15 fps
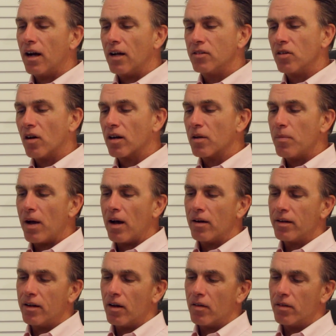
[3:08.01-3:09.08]
I talk
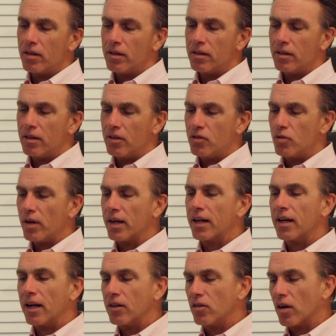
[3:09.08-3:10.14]
about, the
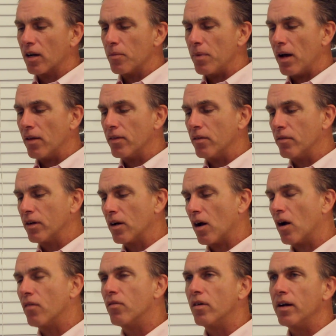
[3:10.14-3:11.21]
drinking, I talk about the
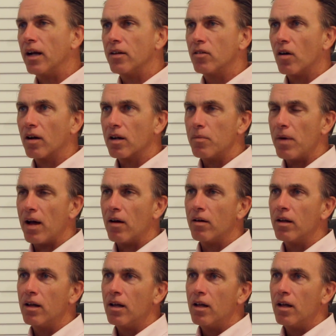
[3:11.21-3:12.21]
recovery, I talk about